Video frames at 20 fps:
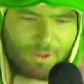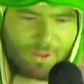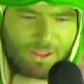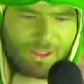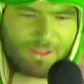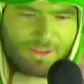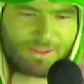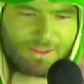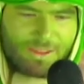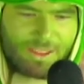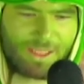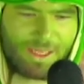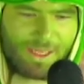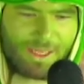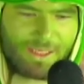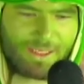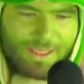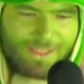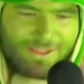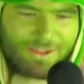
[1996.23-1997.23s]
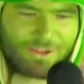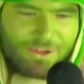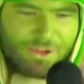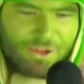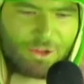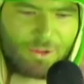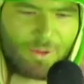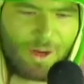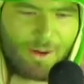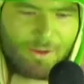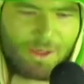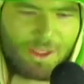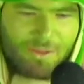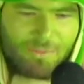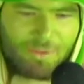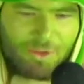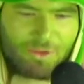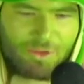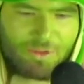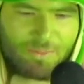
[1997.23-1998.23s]
One is that it's a 2-hour
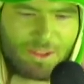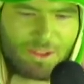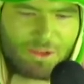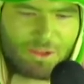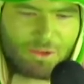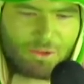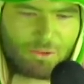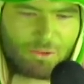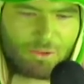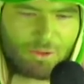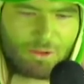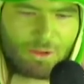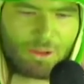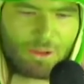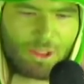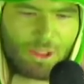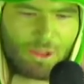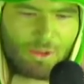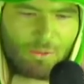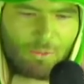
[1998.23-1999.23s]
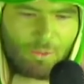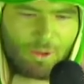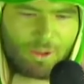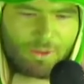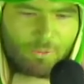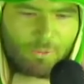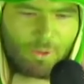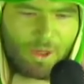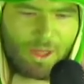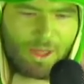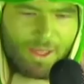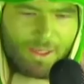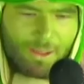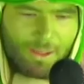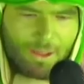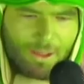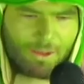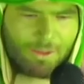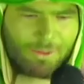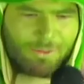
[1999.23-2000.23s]
commute to my school one way.
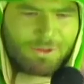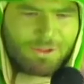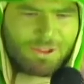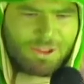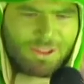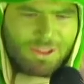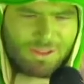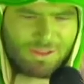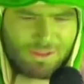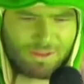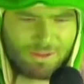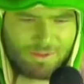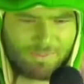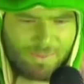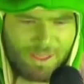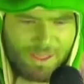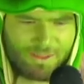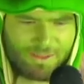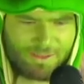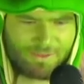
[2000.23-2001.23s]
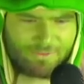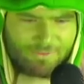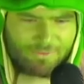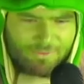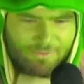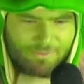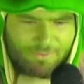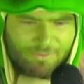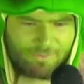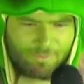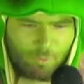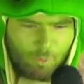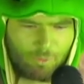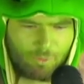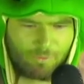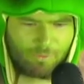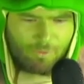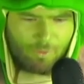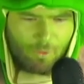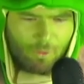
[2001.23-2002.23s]
Oh, Jesus, man, that's
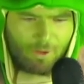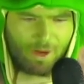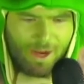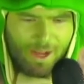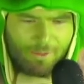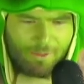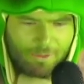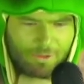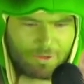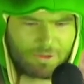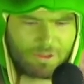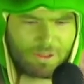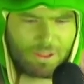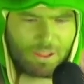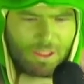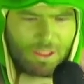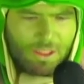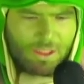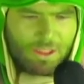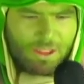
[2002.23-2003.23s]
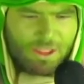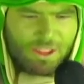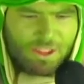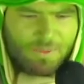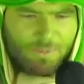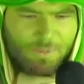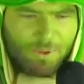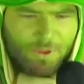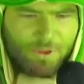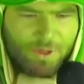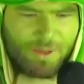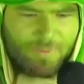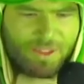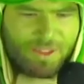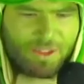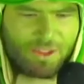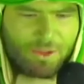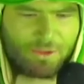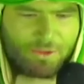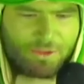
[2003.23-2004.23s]
4 hours. This program
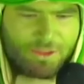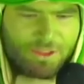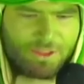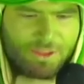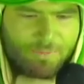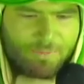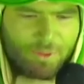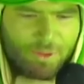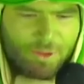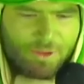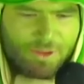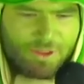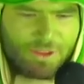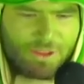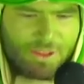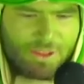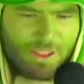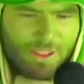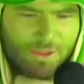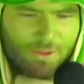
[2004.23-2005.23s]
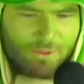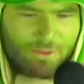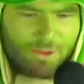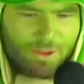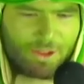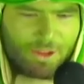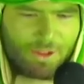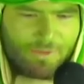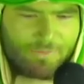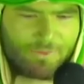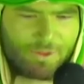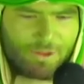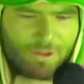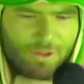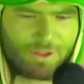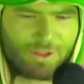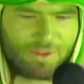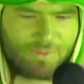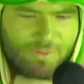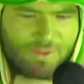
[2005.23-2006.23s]
is only in person and only offered
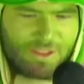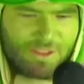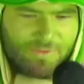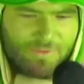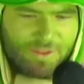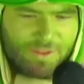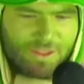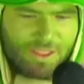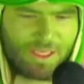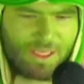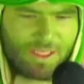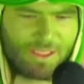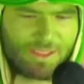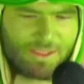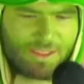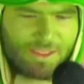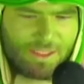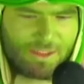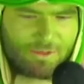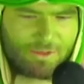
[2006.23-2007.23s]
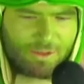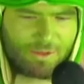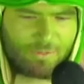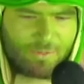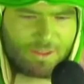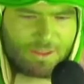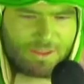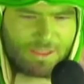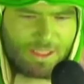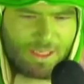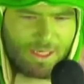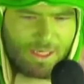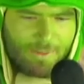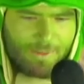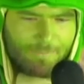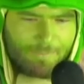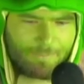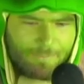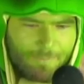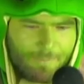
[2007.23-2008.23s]
on specific days at only one
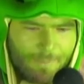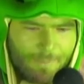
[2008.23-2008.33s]
time.